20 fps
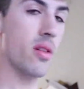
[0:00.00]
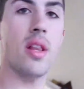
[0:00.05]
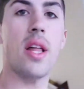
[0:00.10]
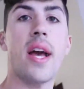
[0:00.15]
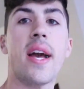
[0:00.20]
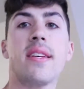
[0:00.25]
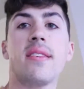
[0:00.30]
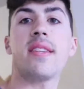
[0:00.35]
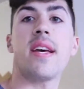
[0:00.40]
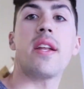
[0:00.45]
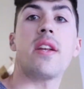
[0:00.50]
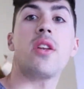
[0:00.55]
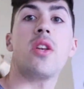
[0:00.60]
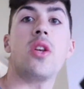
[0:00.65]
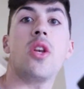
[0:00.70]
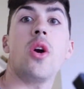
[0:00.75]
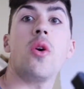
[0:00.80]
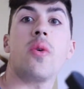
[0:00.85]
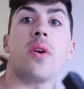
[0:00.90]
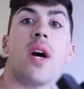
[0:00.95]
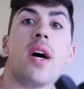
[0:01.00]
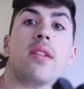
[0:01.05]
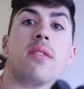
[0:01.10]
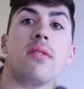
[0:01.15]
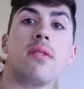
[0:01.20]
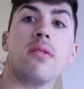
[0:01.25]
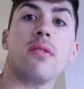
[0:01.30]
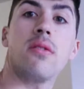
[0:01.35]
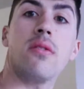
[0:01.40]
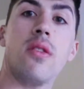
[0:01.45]
Like I said, no
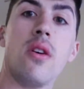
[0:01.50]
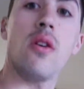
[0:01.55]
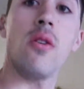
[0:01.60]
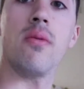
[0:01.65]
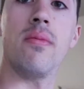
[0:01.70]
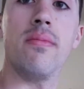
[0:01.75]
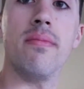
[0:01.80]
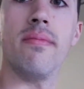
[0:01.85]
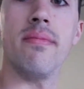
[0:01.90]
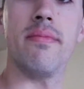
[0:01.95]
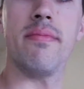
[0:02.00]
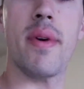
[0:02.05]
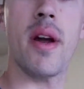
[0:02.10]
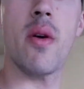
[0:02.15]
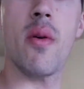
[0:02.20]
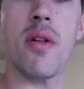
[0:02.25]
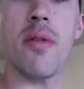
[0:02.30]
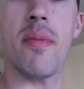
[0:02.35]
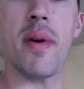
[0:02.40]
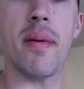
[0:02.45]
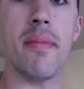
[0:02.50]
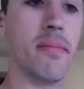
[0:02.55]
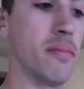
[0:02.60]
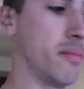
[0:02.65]
cuts, so bear with me.